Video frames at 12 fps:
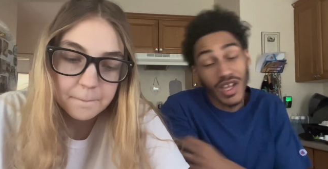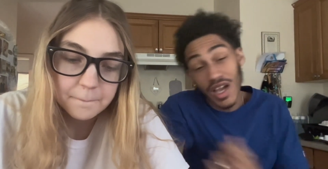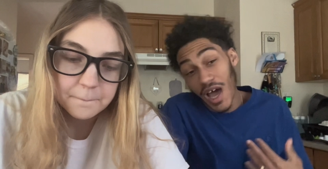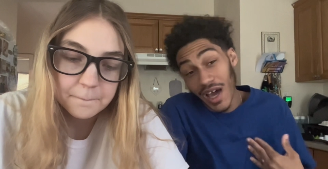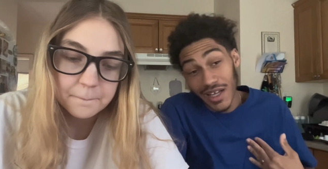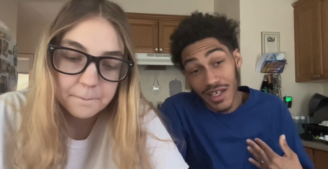
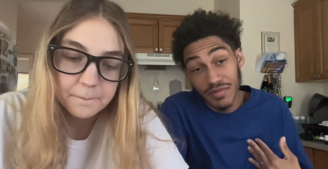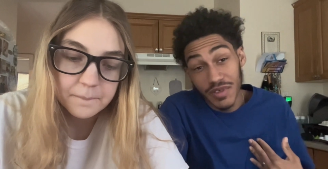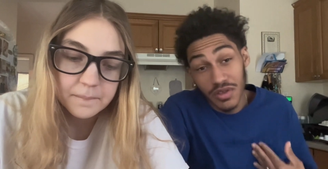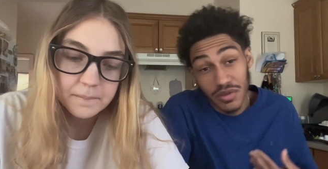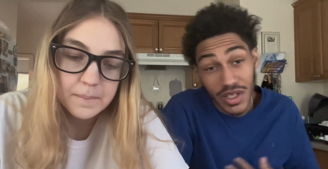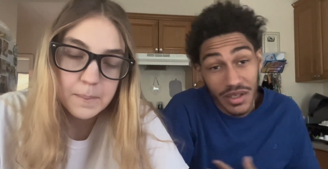Speaker 1: I didn't
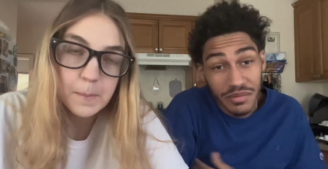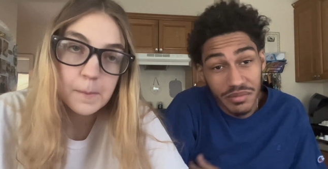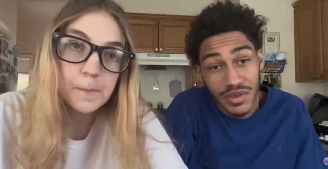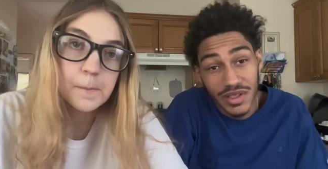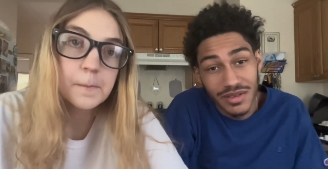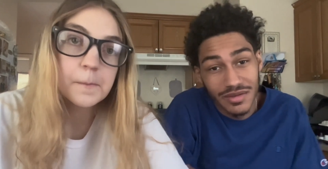even know
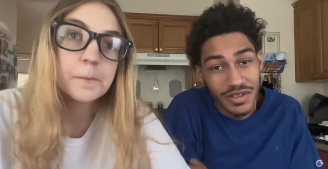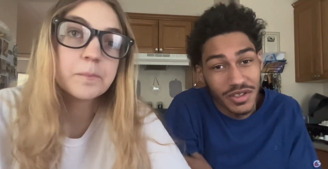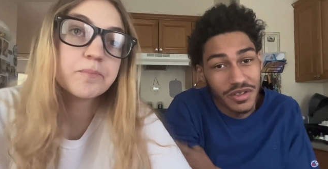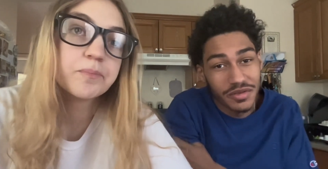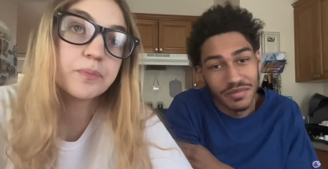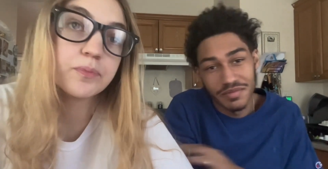that, but you
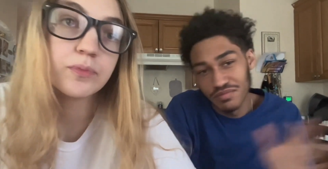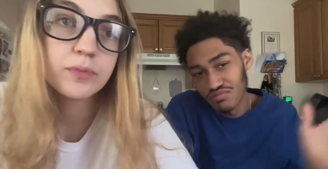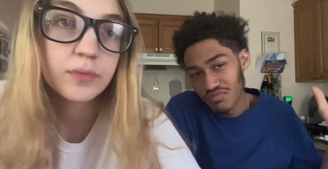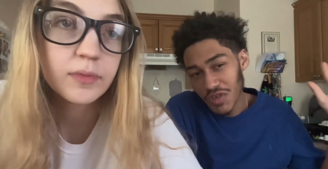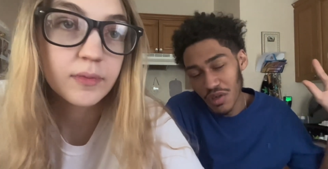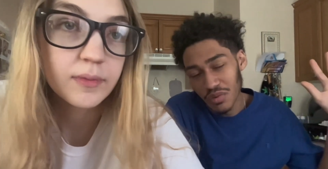know,
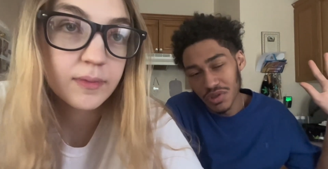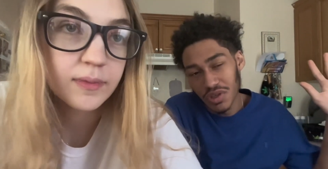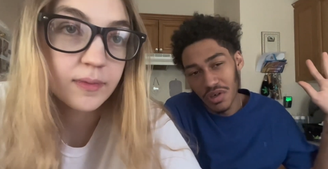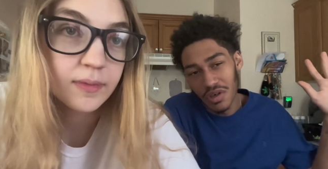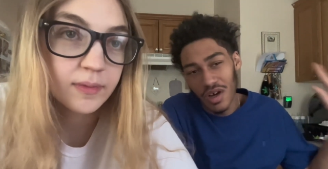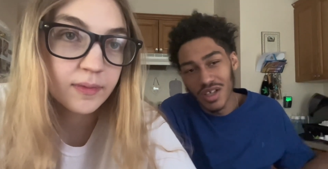it was
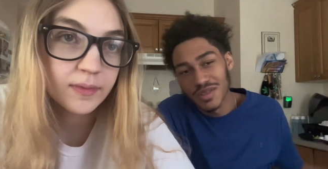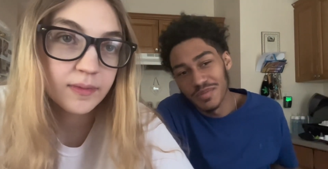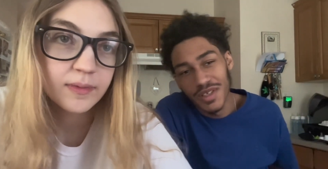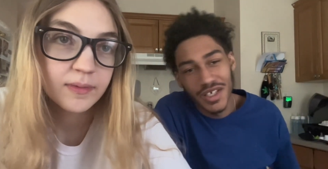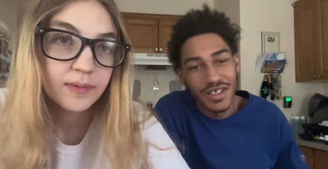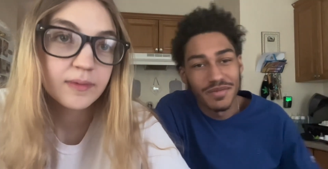all God's
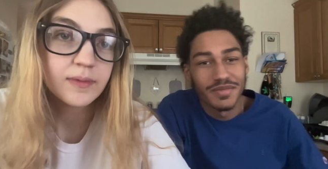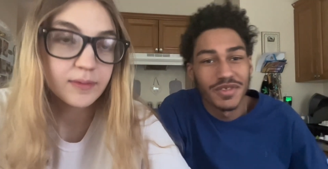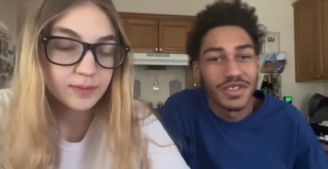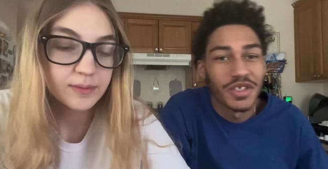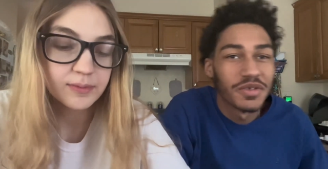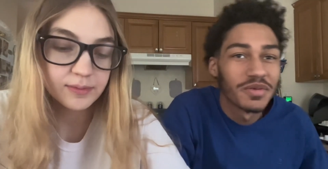plan,
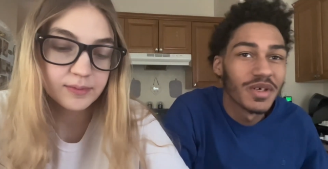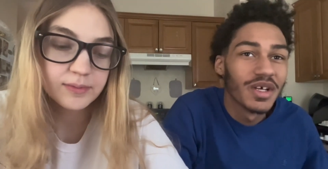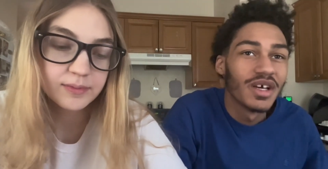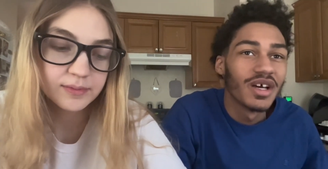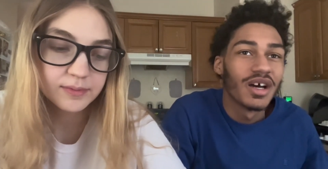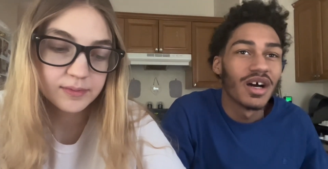you know.
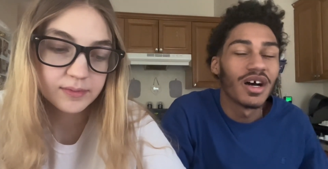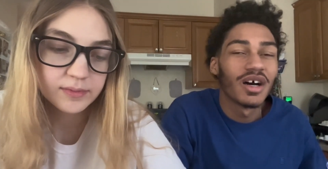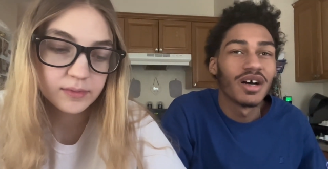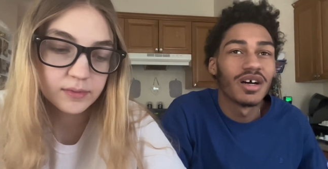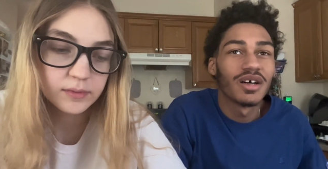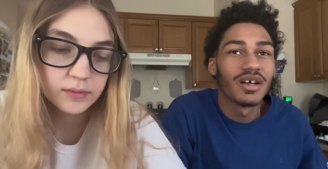
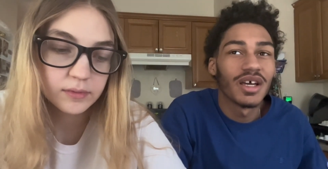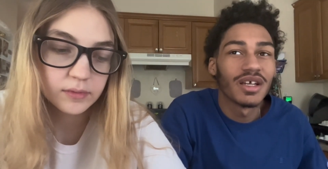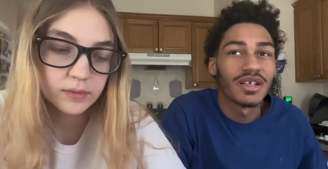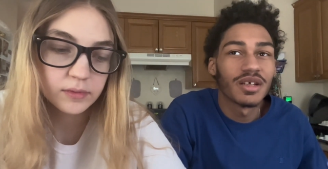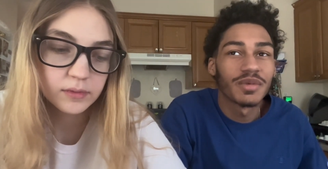Uh, ended up